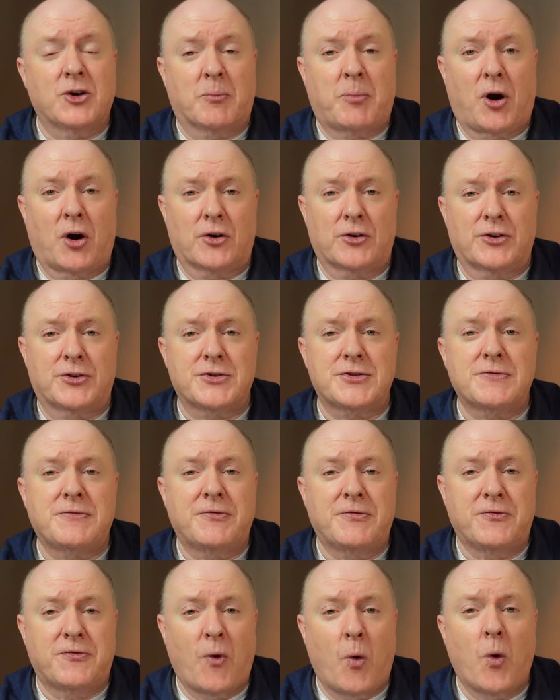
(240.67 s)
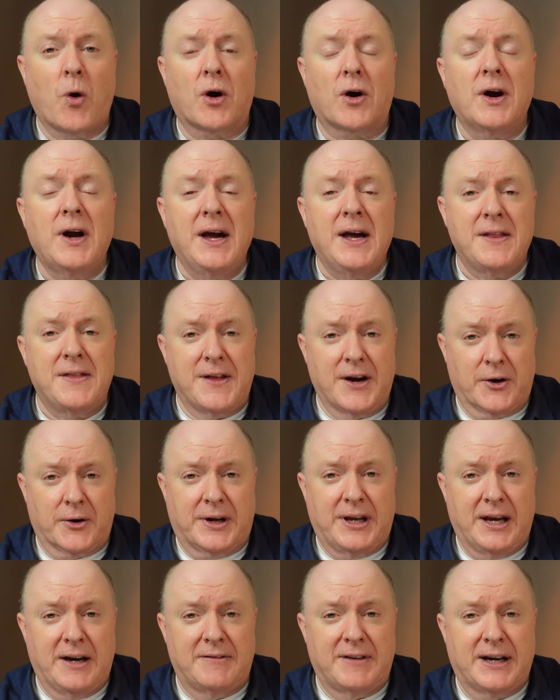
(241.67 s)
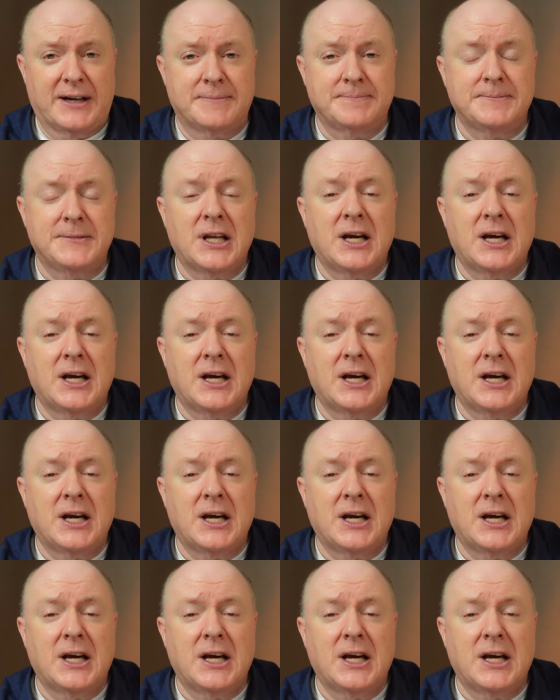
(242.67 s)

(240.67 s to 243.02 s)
your partners for their giving,